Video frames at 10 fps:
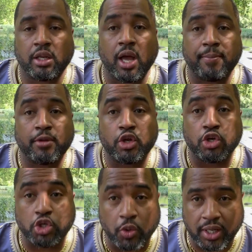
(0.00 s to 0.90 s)
up,
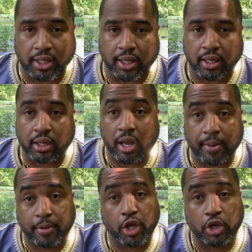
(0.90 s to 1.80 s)
do it again,
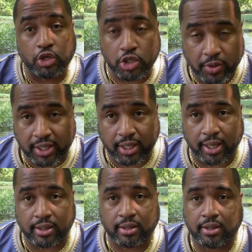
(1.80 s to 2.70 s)
up, do it
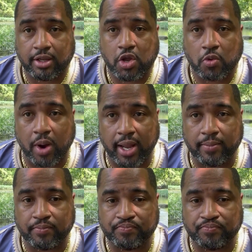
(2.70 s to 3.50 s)
again, right?